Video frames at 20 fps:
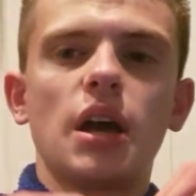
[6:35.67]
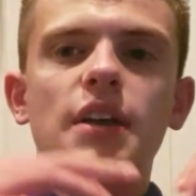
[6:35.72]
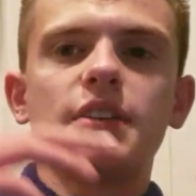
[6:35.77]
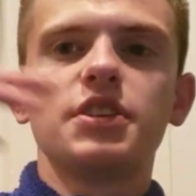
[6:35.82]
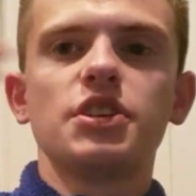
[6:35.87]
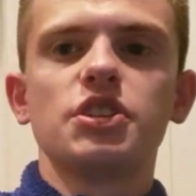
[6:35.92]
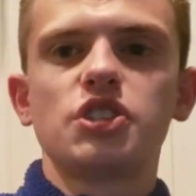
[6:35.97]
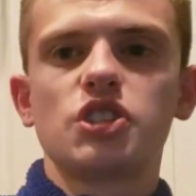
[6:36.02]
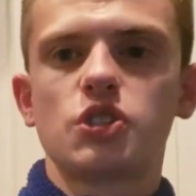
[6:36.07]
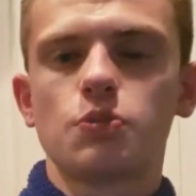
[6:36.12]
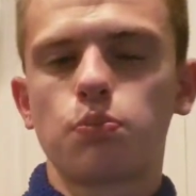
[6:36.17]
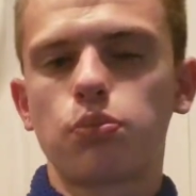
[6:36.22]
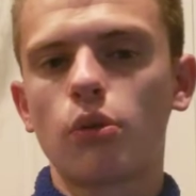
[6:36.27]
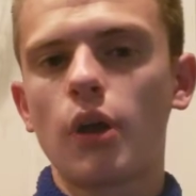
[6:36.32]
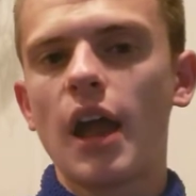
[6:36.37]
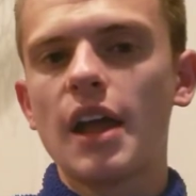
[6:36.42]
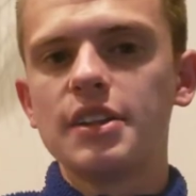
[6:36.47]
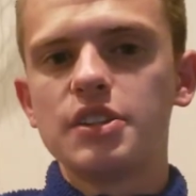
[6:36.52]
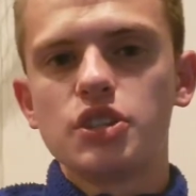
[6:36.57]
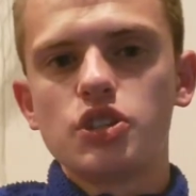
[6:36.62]
It just
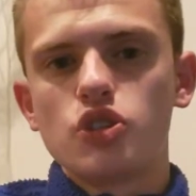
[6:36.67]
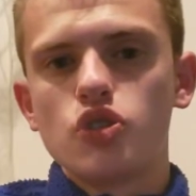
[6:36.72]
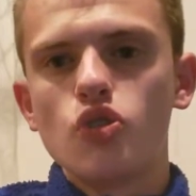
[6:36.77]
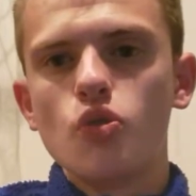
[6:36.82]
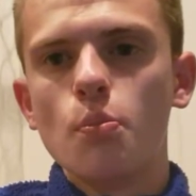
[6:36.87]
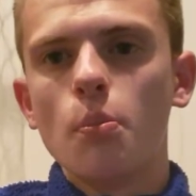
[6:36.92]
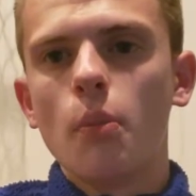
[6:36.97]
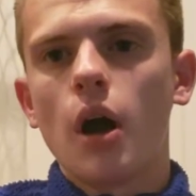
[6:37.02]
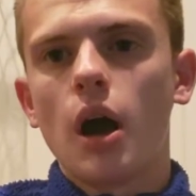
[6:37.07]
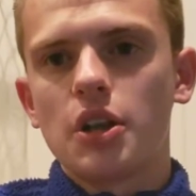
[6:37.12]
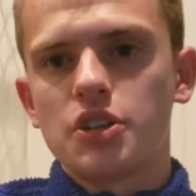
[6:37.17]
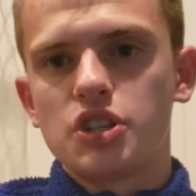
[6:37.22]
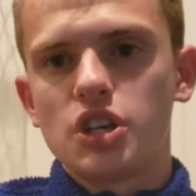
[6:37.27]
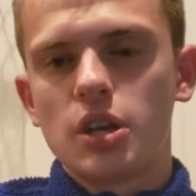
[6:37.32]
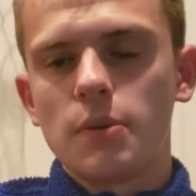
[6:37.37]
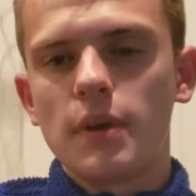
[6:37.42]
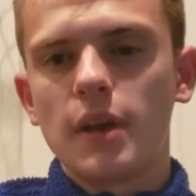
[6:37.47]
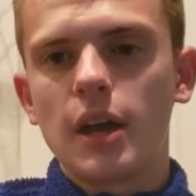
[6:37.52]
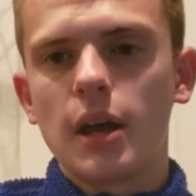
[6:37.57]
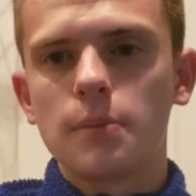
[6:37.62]
spreads too much, and
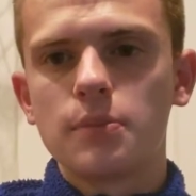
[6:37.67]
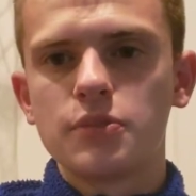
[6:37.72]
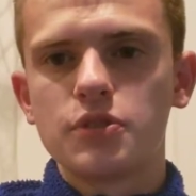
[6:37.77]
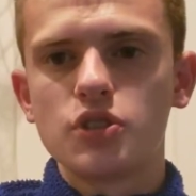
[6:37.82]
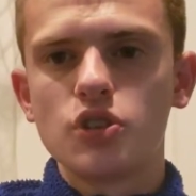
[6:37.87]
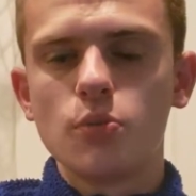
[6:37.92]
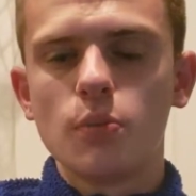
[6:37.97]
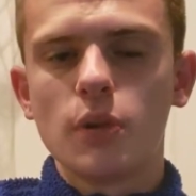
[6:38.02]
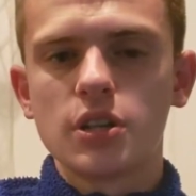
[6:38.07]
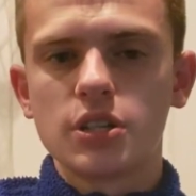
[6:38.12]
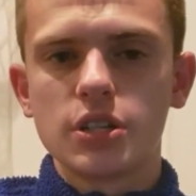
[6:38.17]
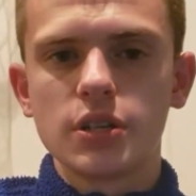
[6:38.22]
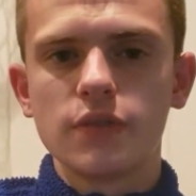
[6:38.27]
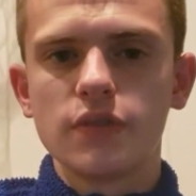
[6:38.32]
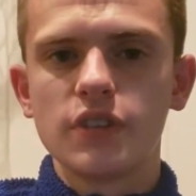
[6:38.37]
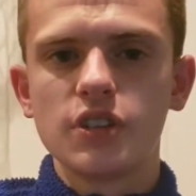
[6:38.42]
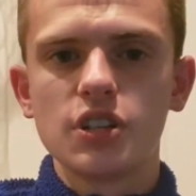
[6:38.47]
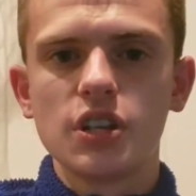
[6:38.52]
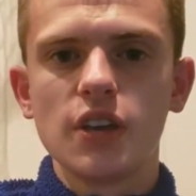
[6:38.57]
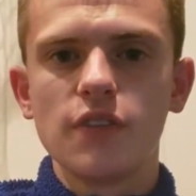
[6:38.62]
it becomes too much of
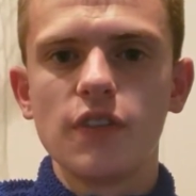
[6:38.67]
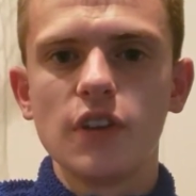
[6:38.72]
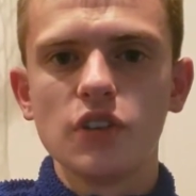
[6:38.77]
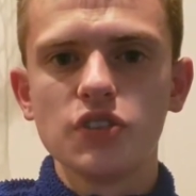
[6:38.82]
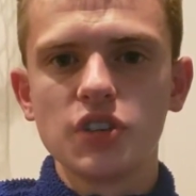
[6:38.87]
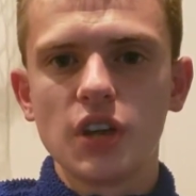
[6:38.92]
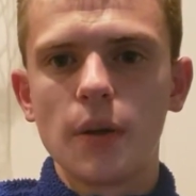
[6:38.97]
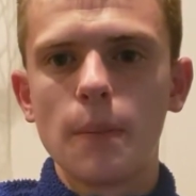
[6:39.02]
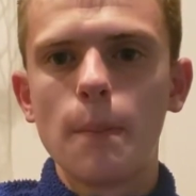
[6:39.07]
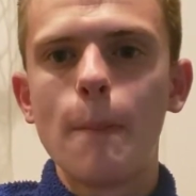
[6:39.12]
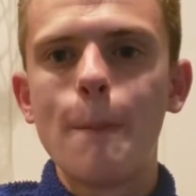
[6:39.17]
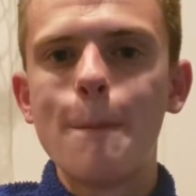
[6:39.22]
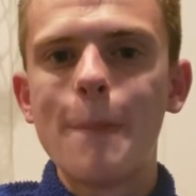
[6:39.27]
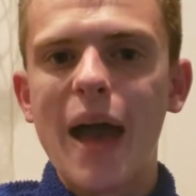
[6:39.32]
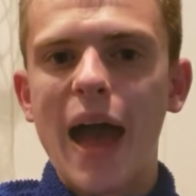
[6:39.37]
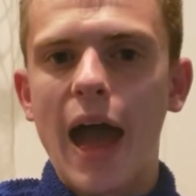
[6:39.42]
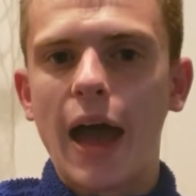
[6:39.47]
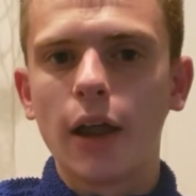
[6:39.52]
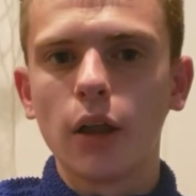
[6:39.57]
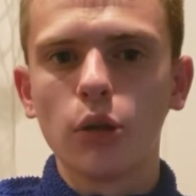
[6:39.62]
it. It feels like a
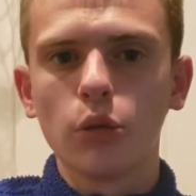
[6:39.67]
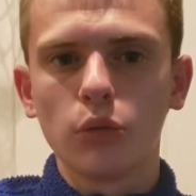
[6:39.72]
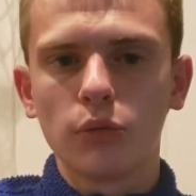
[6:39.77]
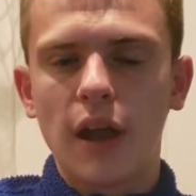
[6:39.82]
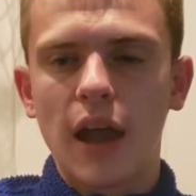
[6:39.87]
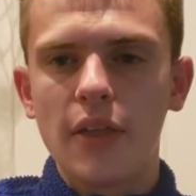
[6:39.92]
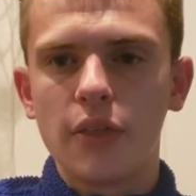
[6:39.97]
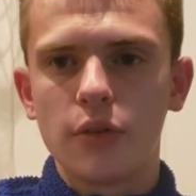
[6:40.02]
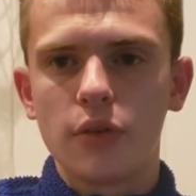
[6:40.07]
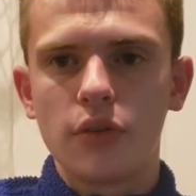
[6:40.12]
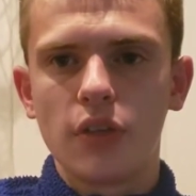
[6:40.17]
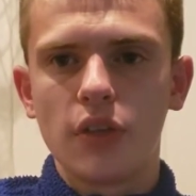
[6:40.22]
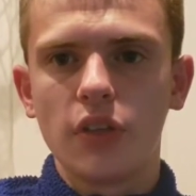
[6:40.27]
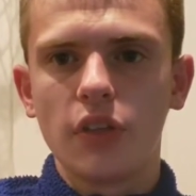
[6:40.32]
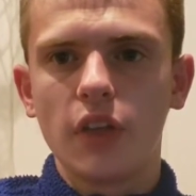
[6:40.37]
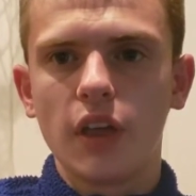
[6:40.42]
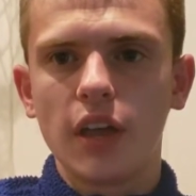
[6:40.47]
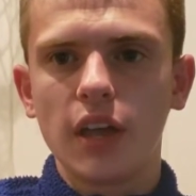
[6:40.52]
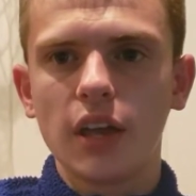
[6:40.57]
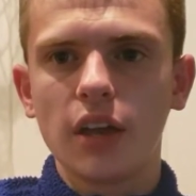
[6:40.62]
battle rather than
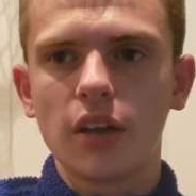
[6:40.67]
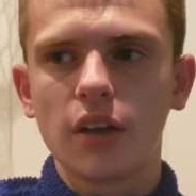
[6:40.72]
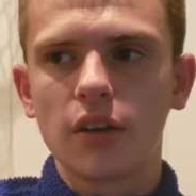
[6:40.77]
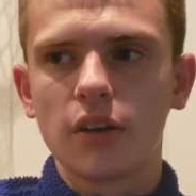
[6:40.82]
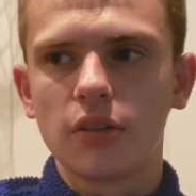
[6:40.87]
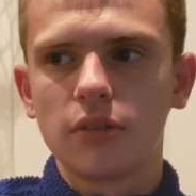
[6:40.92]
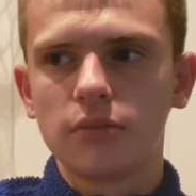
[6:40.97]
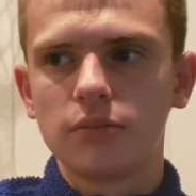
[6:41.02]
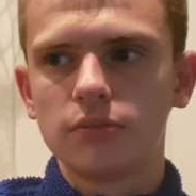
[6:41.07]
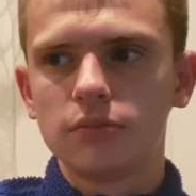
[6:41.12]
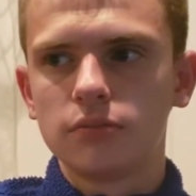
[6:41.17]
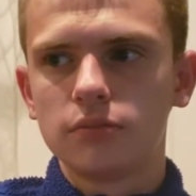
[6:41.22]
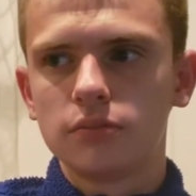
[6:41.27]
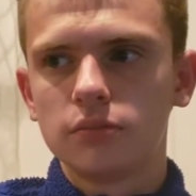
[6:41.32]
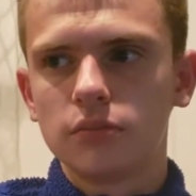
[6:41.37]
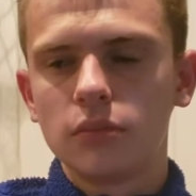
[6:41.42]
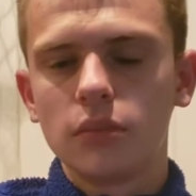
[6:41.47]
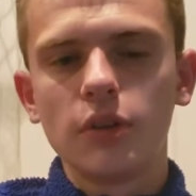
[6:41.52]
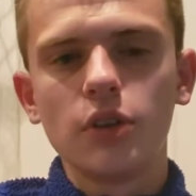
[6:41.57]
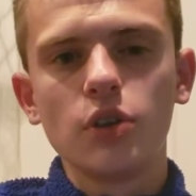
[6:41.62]
like
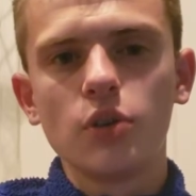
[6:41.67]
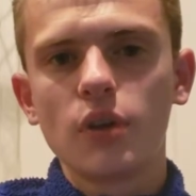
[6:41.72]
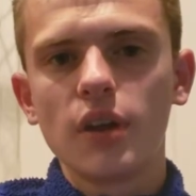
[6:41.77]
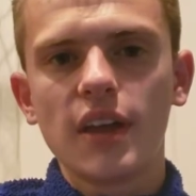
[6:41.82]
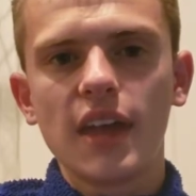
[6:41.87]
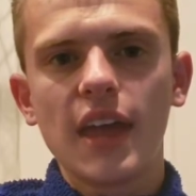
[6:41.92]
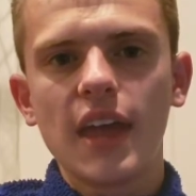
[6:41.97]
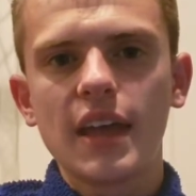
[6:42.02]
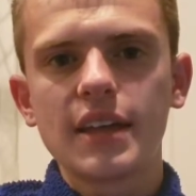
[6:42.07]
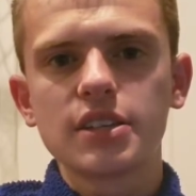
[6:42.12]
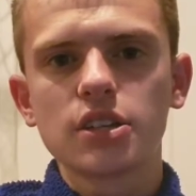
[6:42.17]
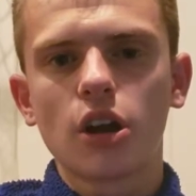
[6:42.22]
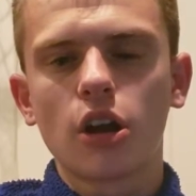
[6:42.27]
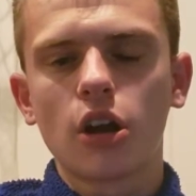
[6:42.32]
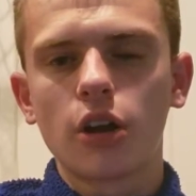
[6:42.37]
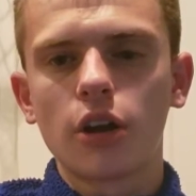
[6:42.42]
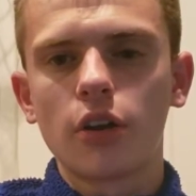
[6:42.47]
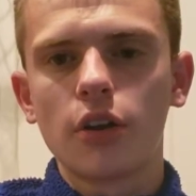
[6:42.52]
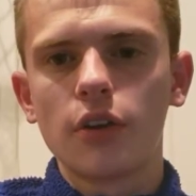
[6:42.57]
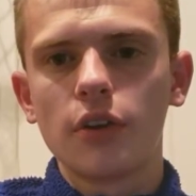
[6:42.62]
you can't. It's
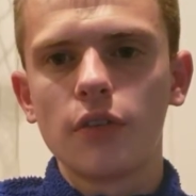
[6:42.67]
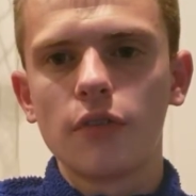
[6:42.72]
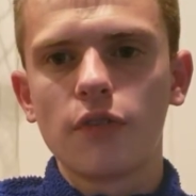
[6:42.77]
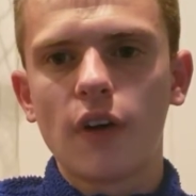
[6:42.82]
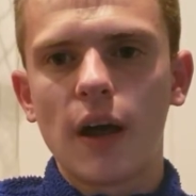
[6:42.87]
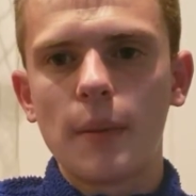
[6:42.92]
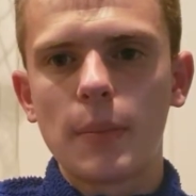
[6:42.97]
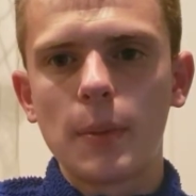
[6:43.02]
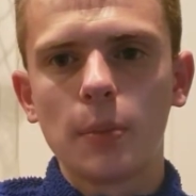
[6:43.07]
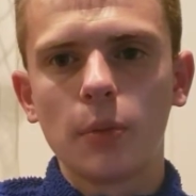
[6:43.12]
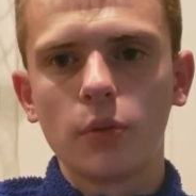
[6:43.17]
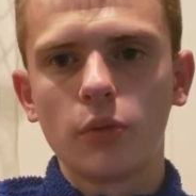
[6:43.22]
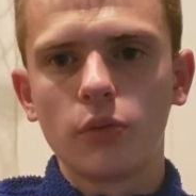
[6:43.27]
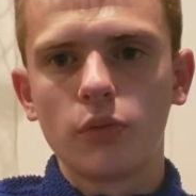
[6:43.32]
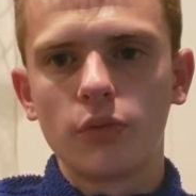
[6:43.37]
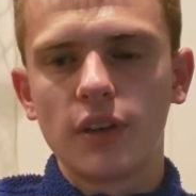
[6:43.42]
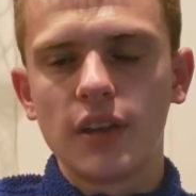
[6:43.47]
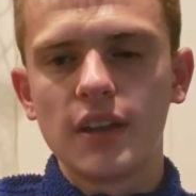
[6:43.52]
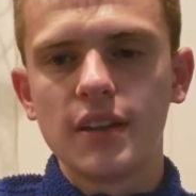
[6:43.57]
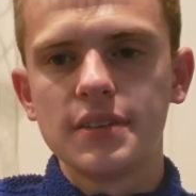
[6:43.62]
harder to find people who
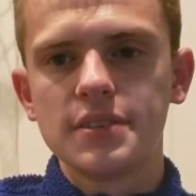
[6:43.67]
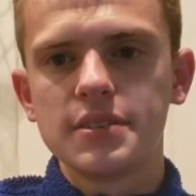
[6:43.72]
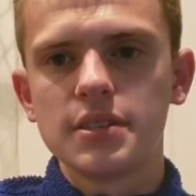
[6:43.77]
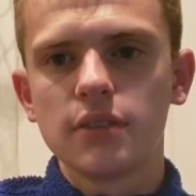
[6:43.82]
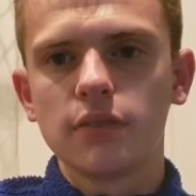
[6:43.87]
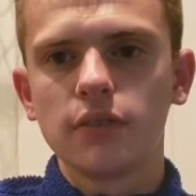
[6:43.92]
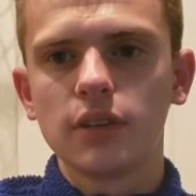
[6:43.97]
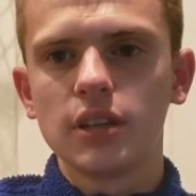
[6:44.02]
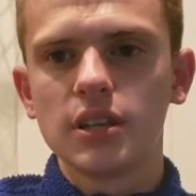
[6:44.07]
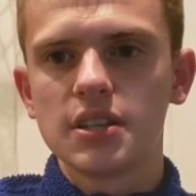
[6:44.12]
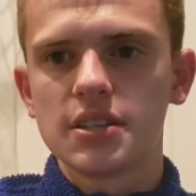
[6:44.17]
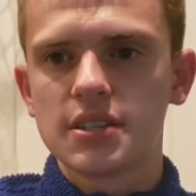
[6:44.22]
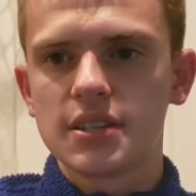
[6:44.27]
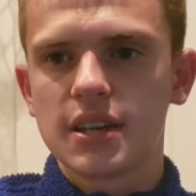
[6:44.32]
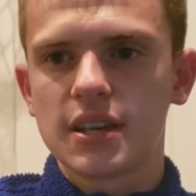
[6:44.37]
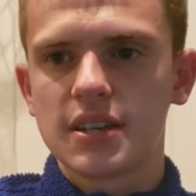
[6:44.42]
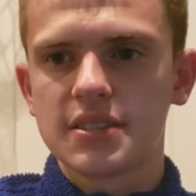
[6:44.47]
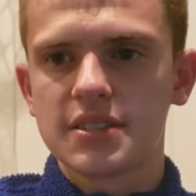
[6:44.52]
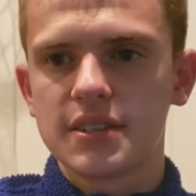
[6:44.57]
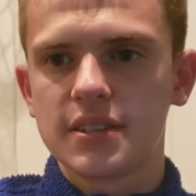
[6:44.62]
can civilly
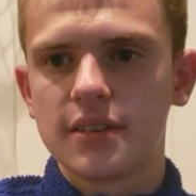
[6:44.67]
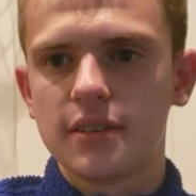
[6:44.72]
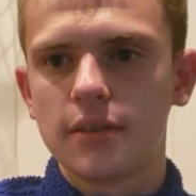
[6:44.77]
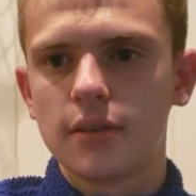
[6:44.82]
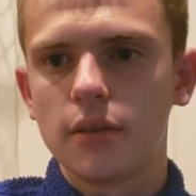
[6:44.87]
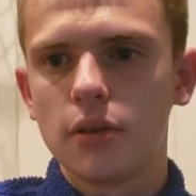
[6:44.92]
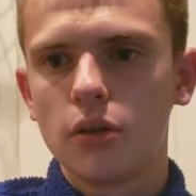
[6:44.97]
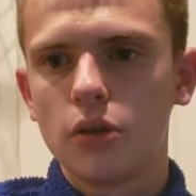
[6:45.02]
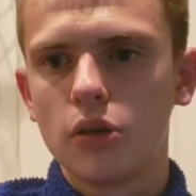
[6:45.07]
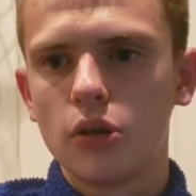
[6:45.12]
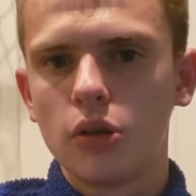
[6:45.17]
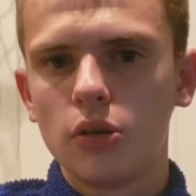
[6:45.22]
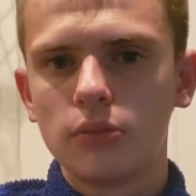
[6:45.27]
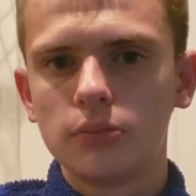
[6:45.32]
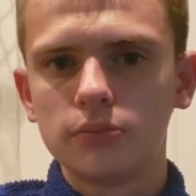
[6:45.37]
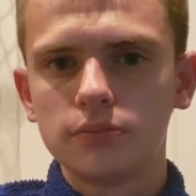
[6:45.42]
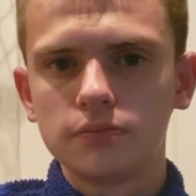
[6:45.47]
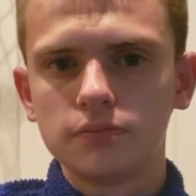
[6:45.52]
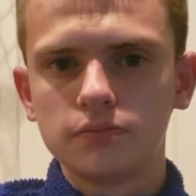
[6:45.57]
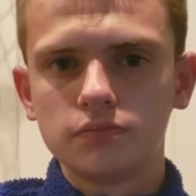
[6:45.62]
discuss it.
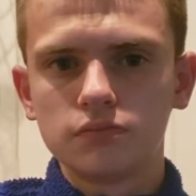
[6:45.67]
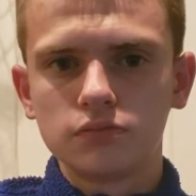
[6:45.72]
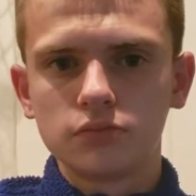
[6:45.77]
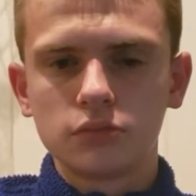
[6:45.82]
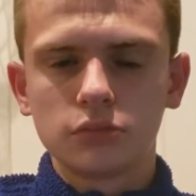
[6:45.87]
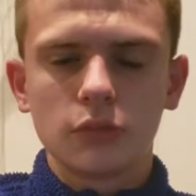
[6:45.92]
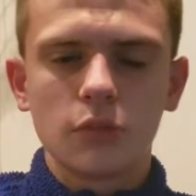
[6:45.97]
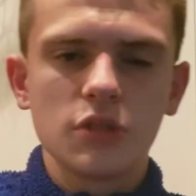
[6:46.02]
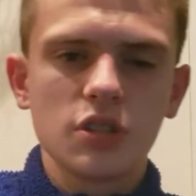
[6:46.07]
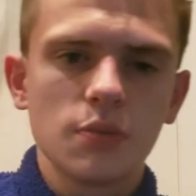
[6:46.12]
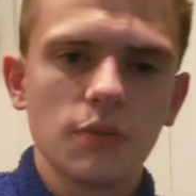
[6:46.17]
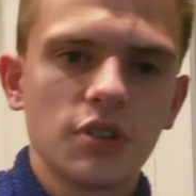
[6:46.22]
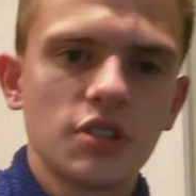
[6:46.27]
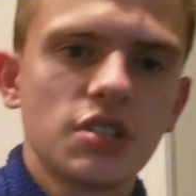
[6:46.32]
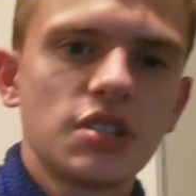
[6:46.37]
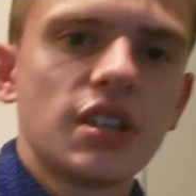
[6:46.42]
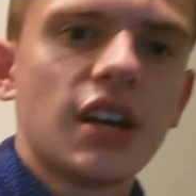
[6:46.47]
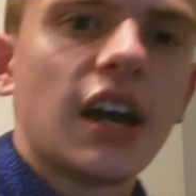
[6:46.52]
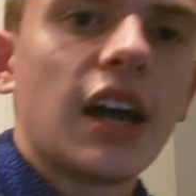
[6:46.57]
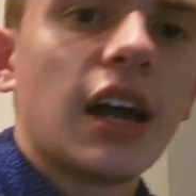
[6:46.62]
Let me see how
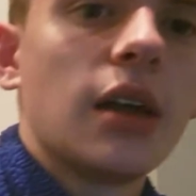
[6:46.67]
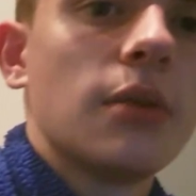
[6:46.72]
much time